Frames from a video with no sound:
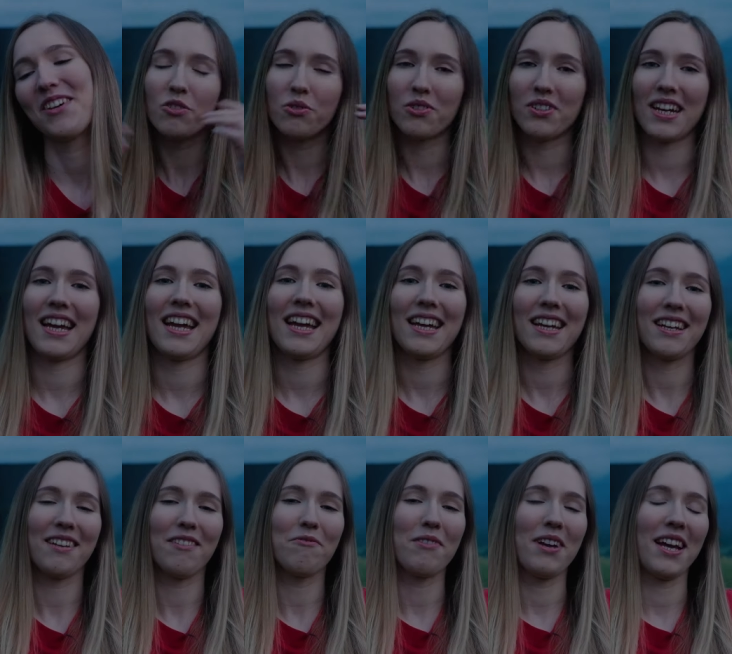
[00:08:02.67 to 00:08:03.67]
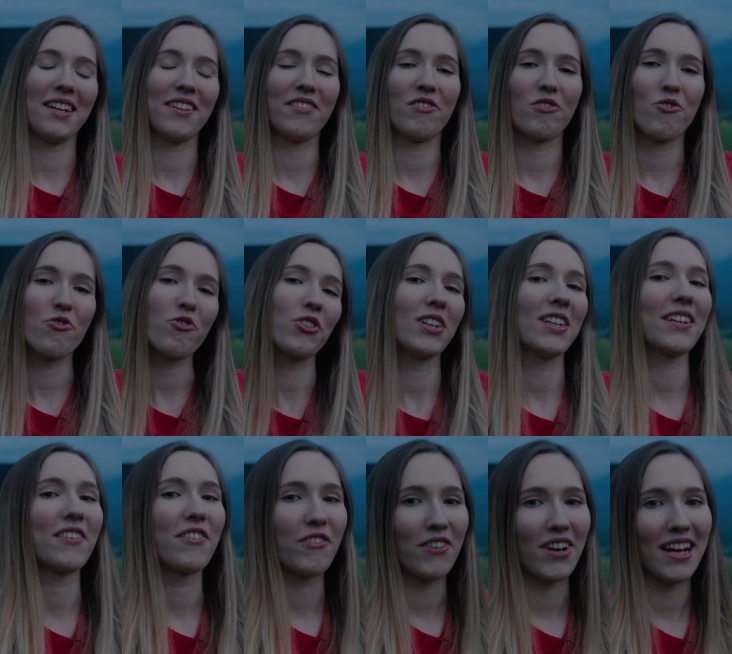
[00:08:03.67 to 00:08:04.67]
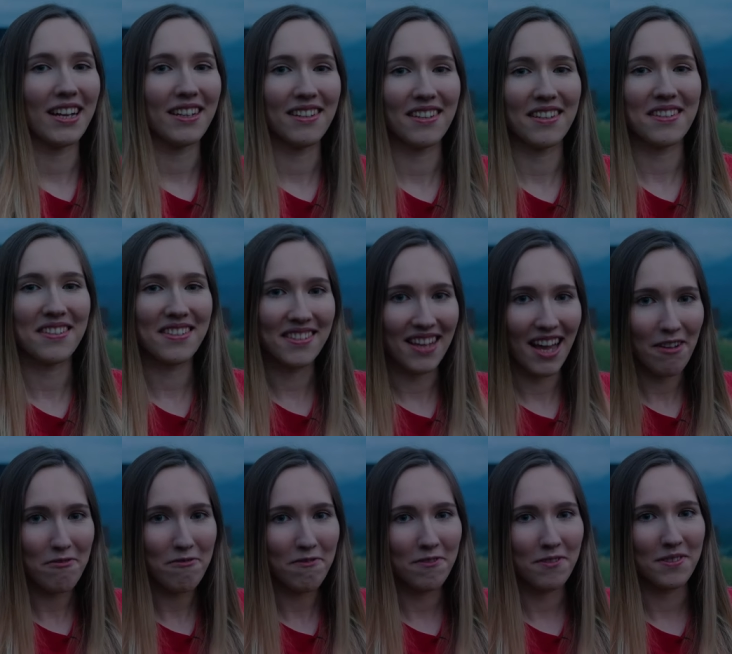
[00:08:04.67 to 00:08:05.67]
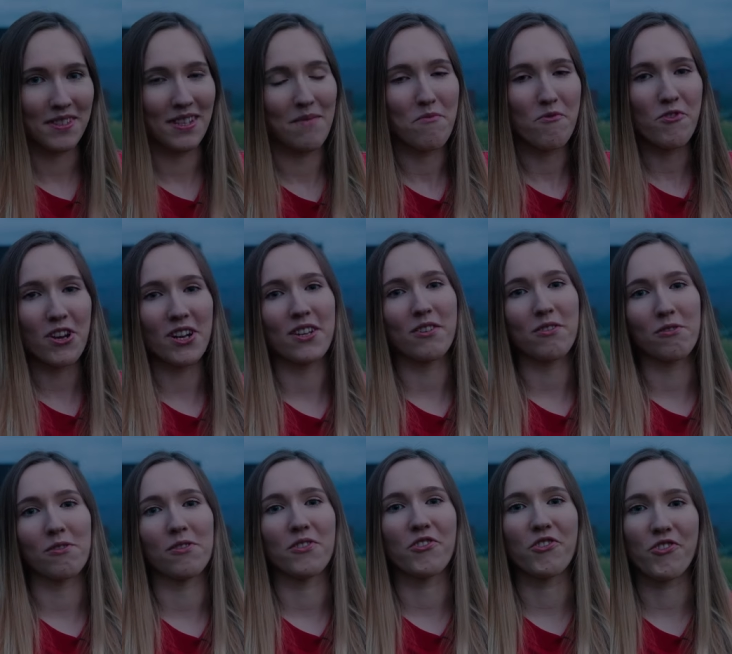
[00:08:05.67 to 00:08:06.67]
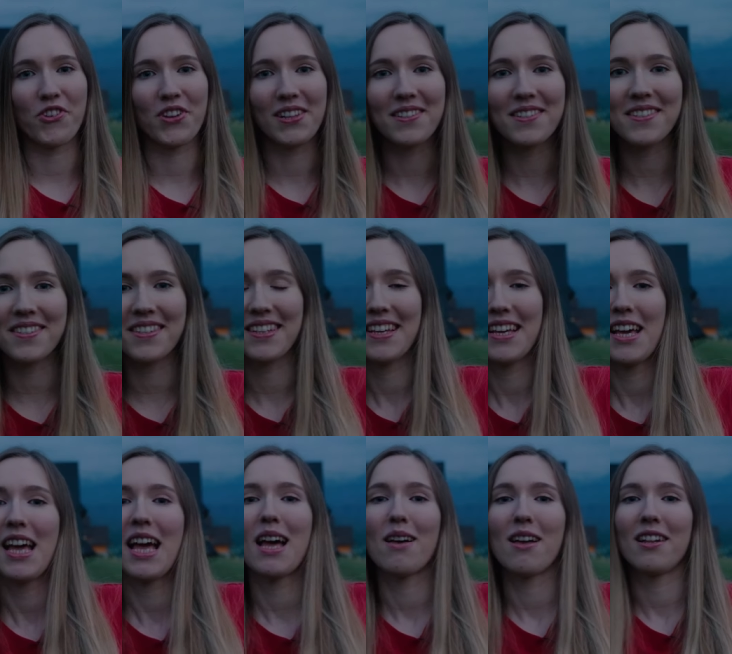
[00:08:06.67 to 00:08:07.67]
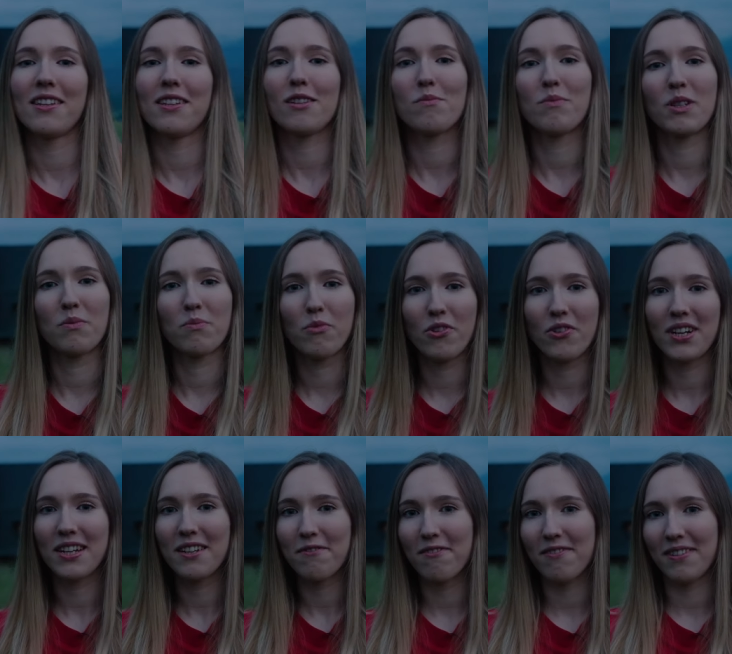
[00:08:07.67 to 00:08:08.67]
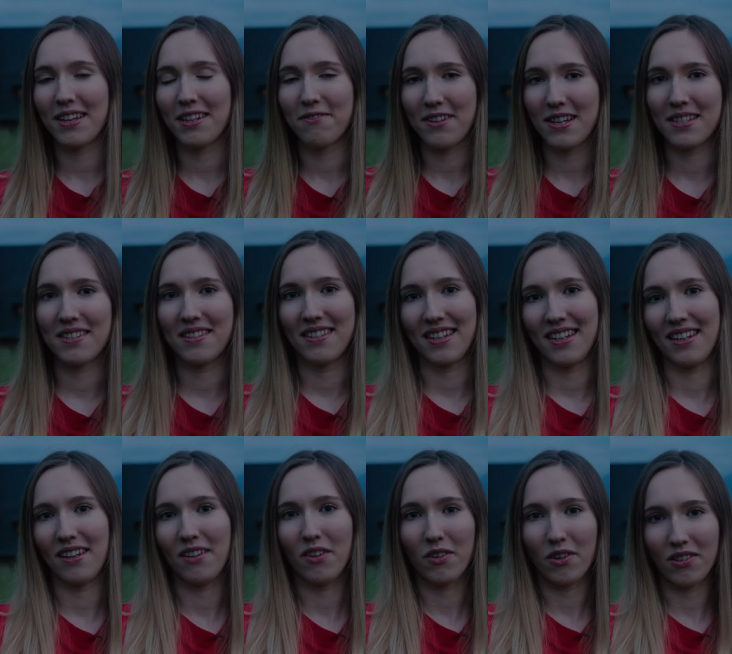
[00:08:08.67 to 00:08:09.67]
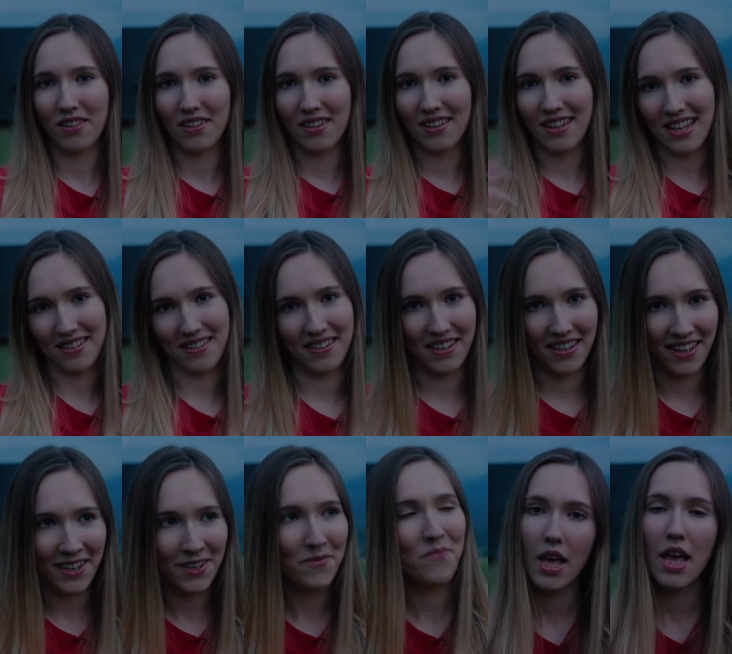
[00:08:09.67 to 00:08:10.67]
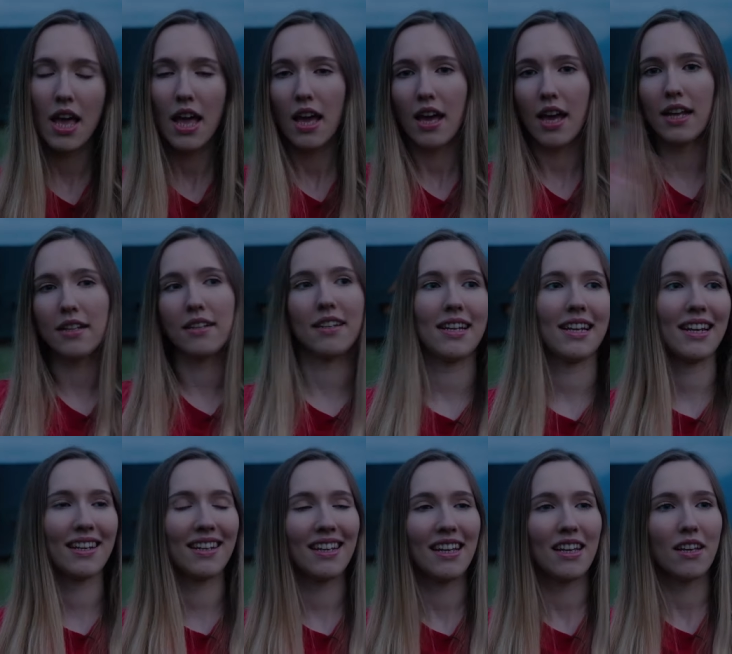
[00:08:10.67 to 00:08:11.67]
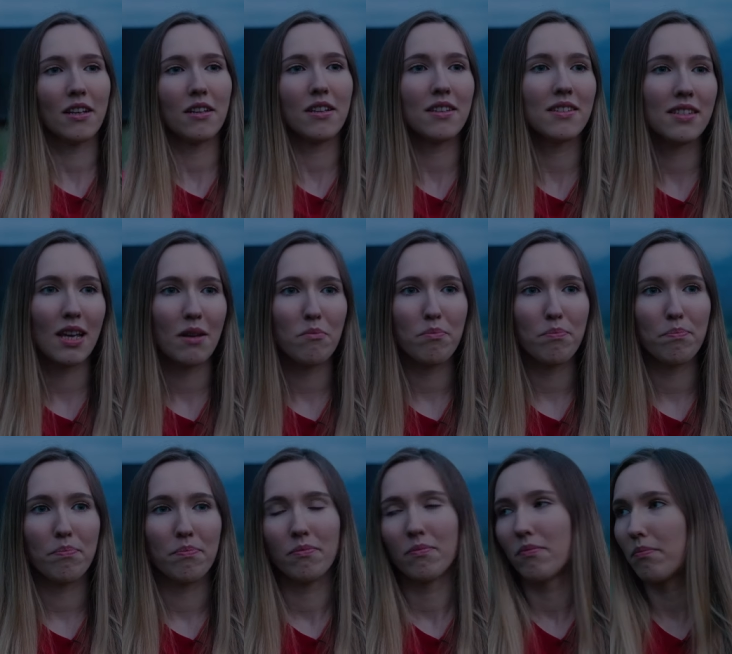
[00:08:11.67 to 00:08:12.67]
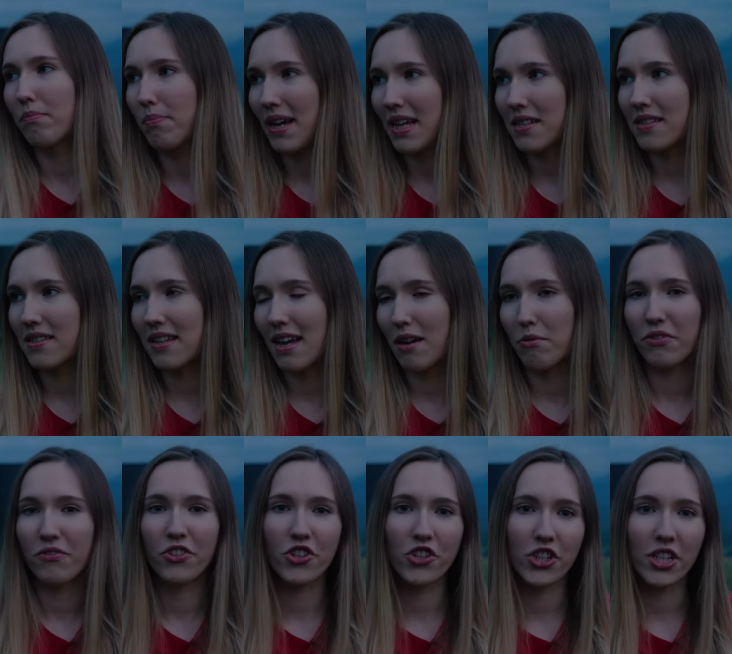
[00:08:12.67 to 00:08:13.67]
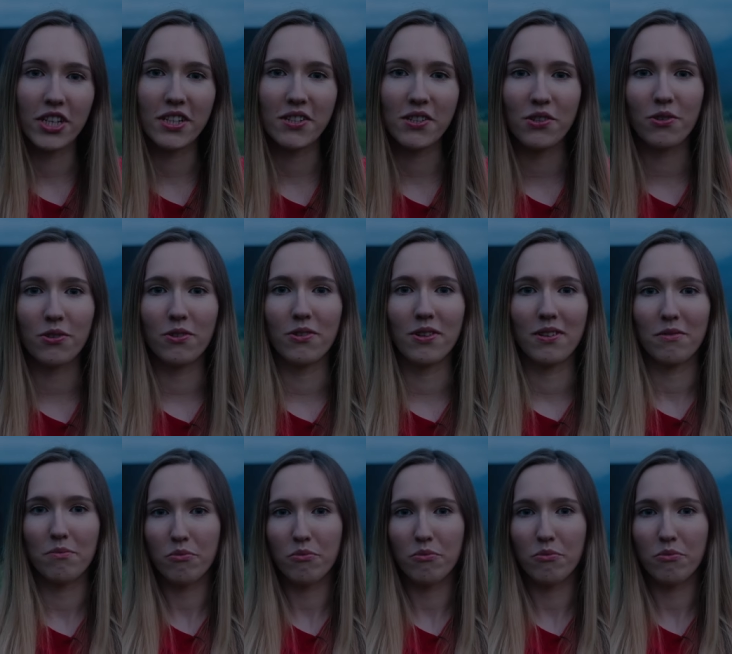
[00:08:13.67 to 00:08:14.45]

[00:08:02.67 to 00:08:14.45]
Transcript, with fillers: Today we had really great stuff, some really cool drills, a little bit more advanced than last year, and then some pasta with cheese to